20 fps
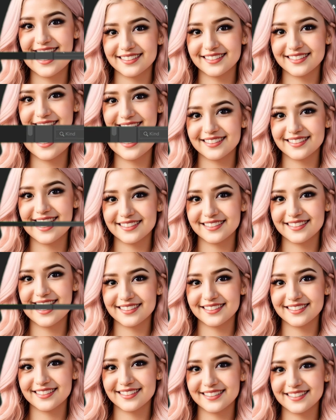select the
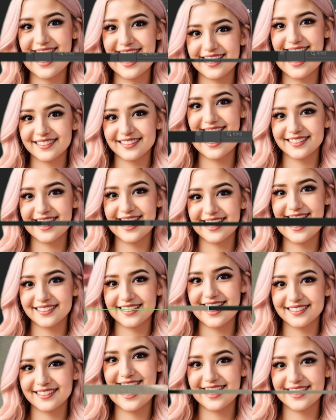sign and use the
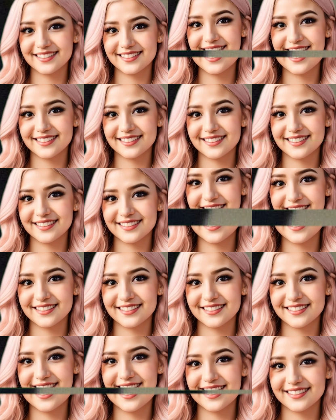Generative Fill tool to
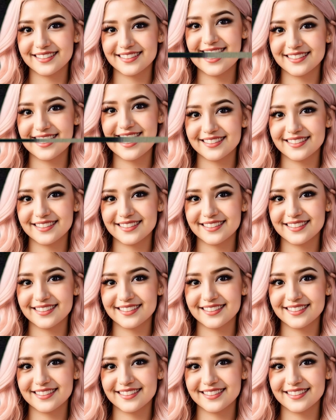create hands to hold it.